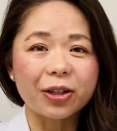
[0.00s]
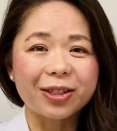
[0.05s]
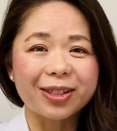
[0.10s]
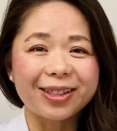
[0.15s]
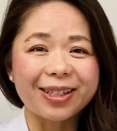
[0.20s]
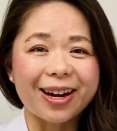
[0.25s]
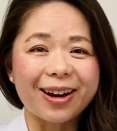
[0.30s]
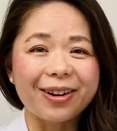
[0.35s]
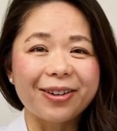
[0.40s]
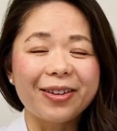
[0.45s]

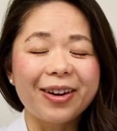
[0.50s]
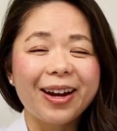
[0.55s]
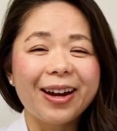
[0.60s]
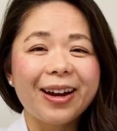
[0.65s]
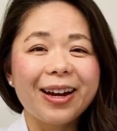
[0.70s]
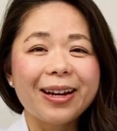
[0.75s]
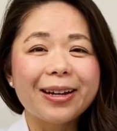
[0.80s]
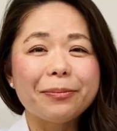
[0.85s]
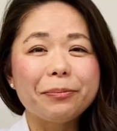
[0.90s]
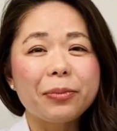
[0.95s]
So
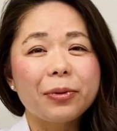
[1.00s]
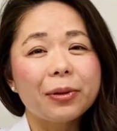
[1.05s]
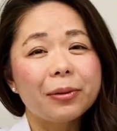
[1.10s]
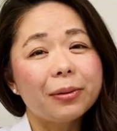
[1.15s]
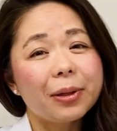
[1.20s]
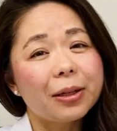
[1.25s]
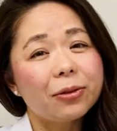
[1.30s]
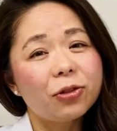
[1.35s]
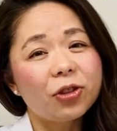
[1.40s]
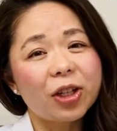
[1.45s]

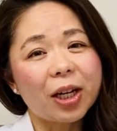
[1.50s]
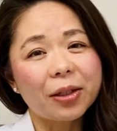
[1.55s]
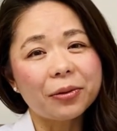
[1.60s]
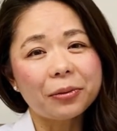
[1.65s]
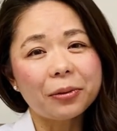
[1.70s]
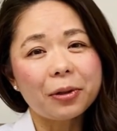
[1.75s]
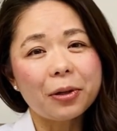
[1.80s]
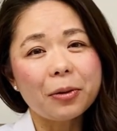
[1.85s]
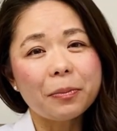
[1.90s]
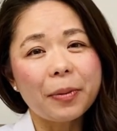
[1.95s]
in
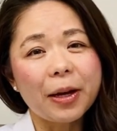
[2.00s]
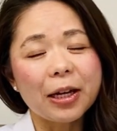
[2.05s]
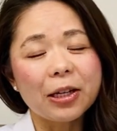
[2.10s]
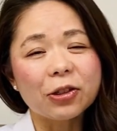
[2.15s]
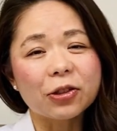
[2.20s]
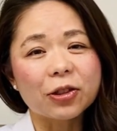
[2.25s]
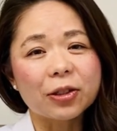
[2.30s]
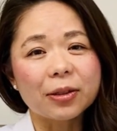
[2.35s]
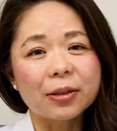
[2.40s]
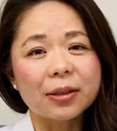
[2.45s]
general,
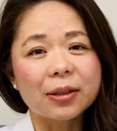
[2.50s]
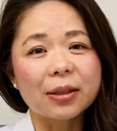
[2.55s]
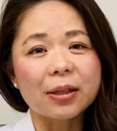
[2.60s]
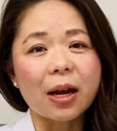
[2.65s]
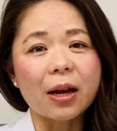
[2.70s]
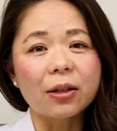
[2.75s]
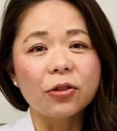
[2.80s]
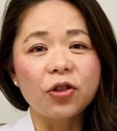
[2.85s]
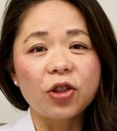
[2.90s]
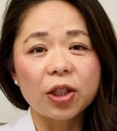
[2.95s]
patients'
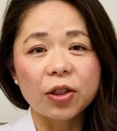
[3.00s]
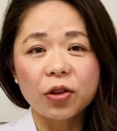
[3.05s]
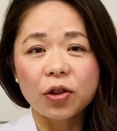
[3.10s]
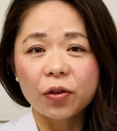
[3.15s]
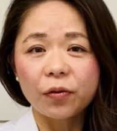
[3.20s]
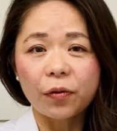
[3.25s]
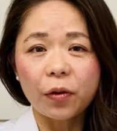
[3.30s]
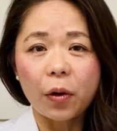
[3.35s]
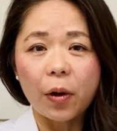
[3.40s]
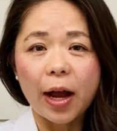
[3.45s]
uh,
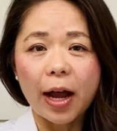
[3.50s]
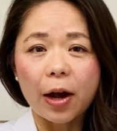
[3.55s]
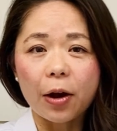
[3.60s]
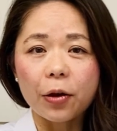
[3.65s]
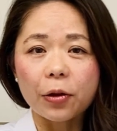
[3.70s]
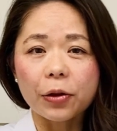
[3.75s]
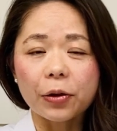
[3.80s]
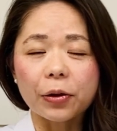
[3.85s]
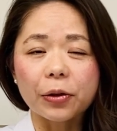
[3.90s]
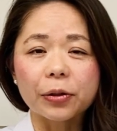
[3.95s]
gingival
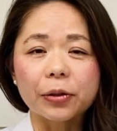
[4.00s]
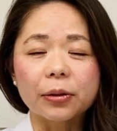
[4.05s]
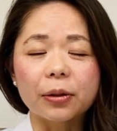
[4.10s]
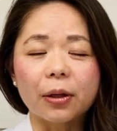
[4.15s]
health or,